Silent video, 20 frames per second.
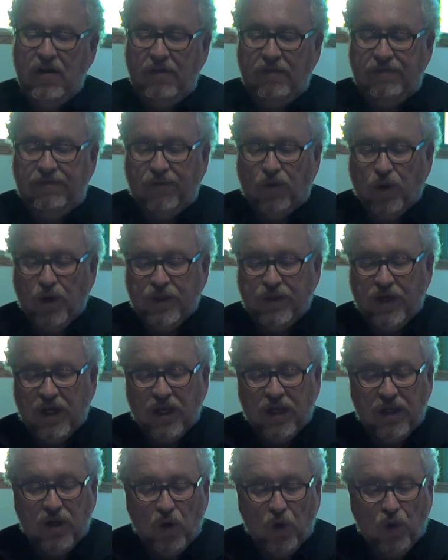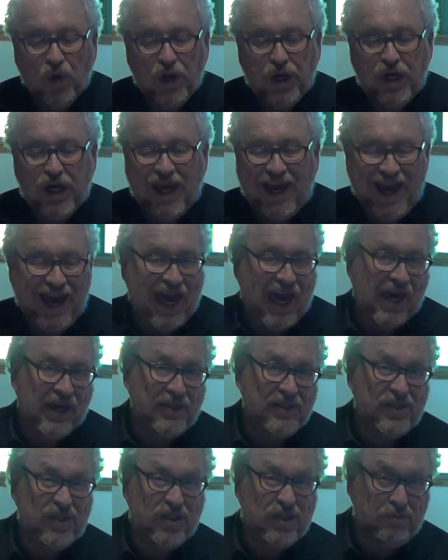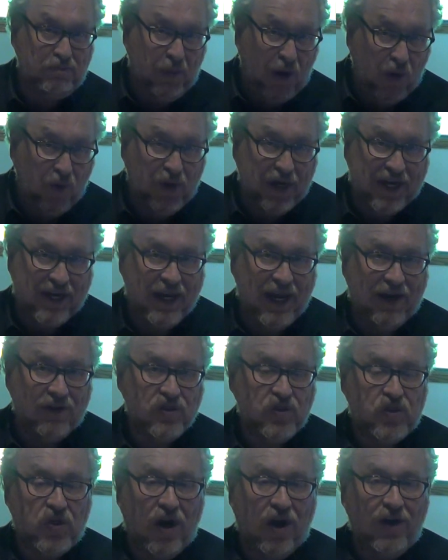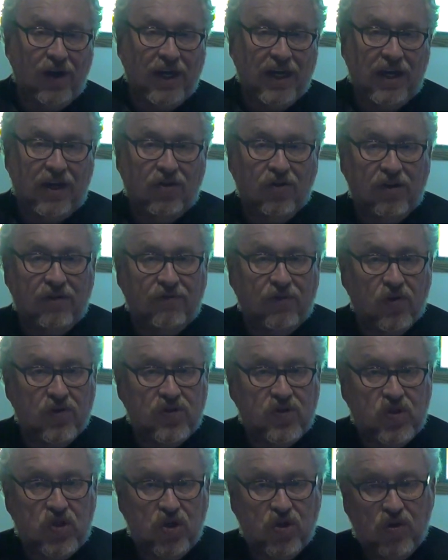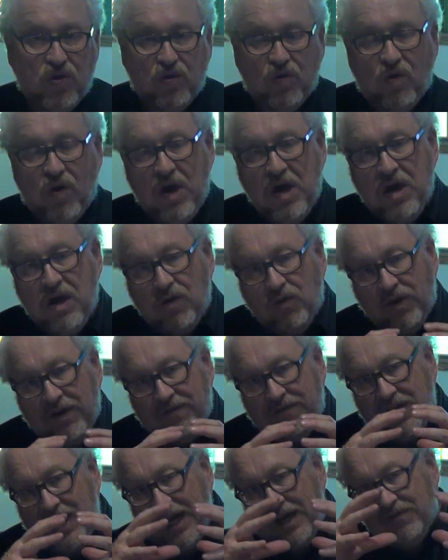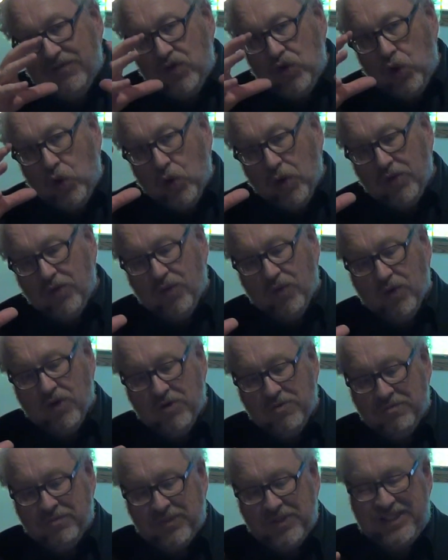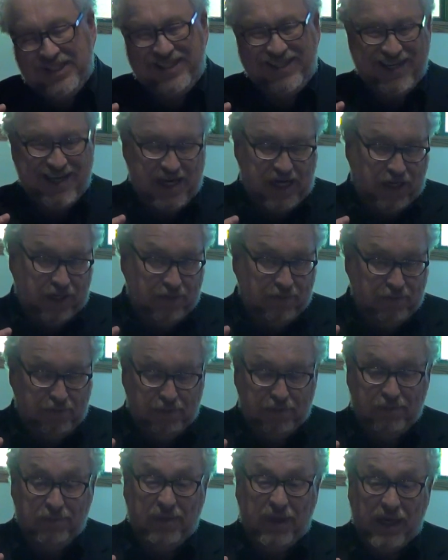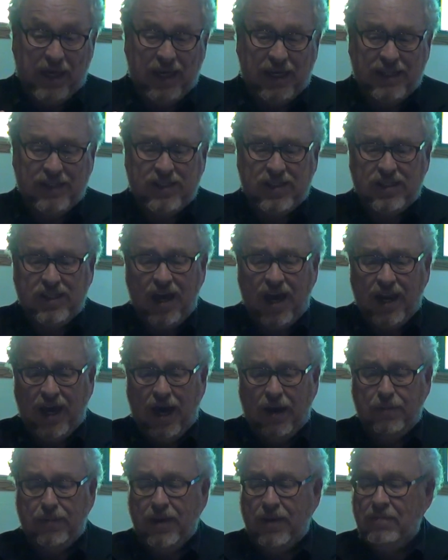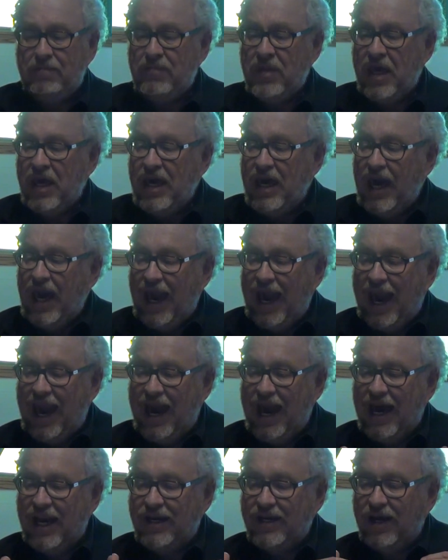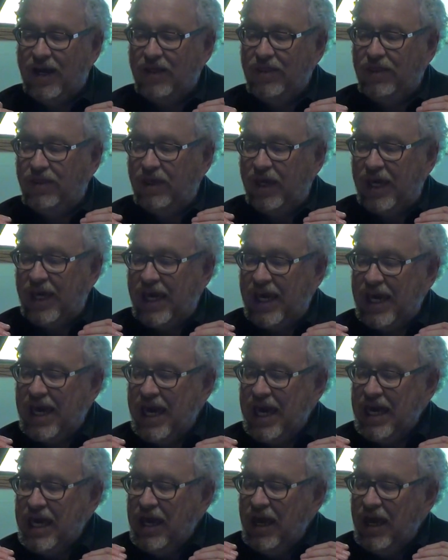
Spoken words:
for the Lord has spoken. Now, starting here in verse 2, we have kind of courtroom scene being set up. And the